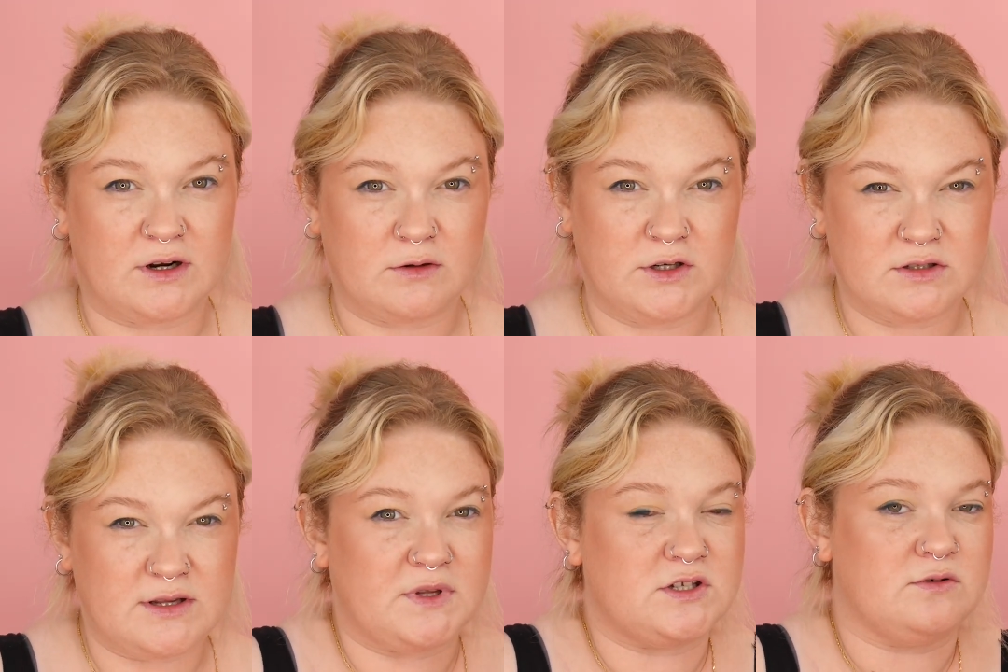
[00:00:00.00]
I don't wanna do
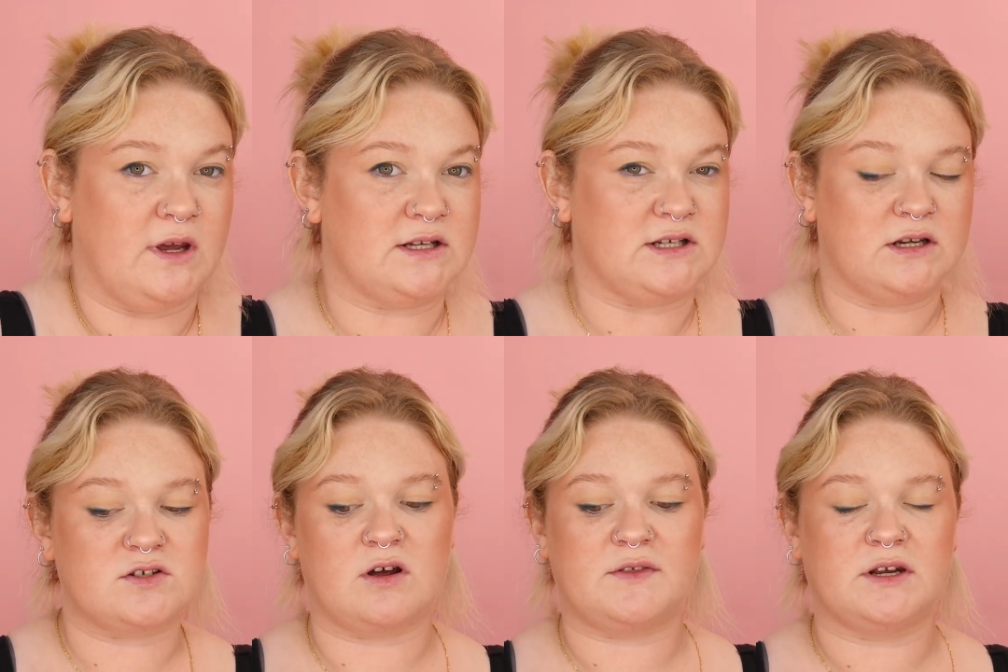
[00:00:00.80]
something too hectic.
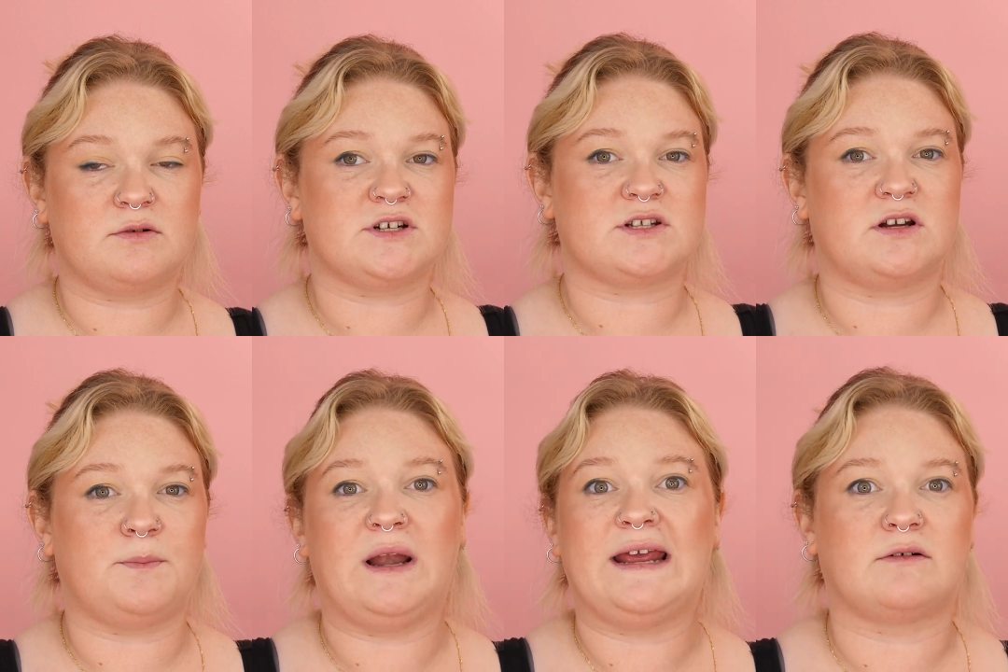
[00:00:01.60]
So I think we're just gonna
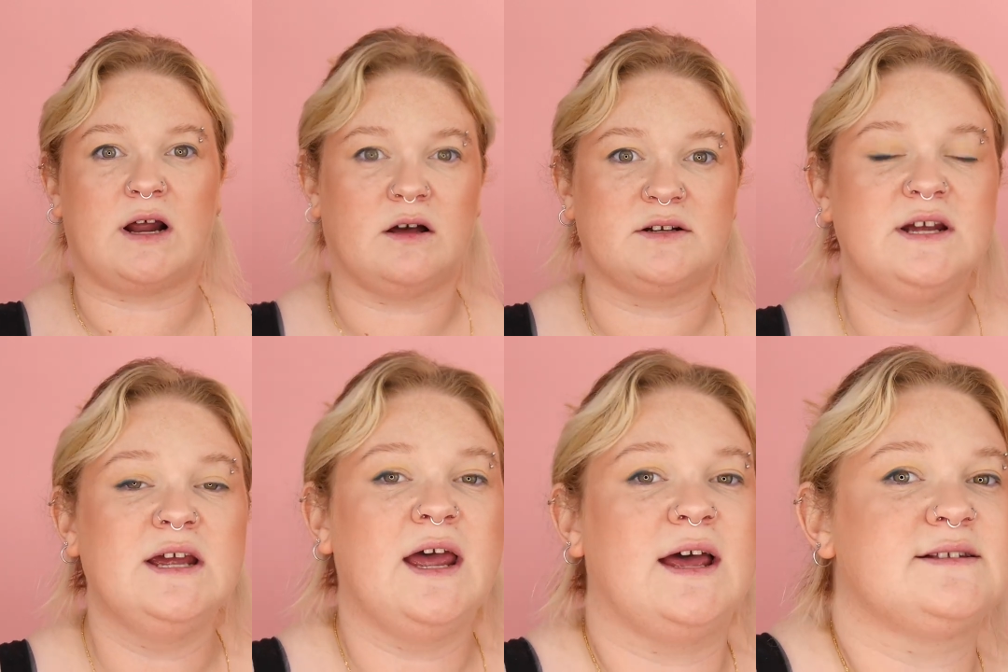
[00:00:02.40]
play around
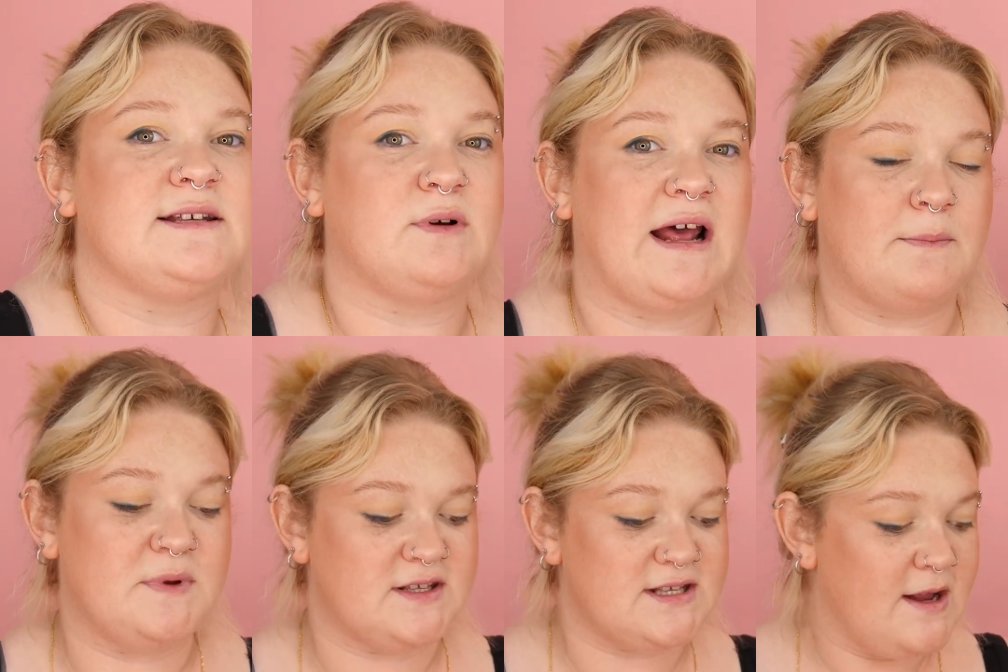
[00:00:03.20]
and see what
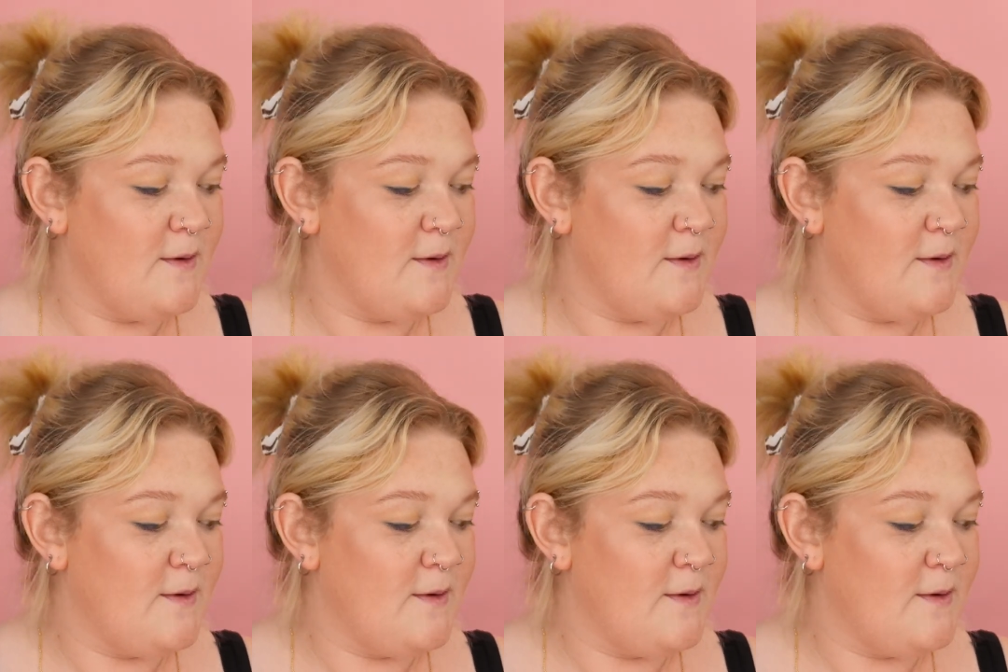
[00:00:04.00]
happens.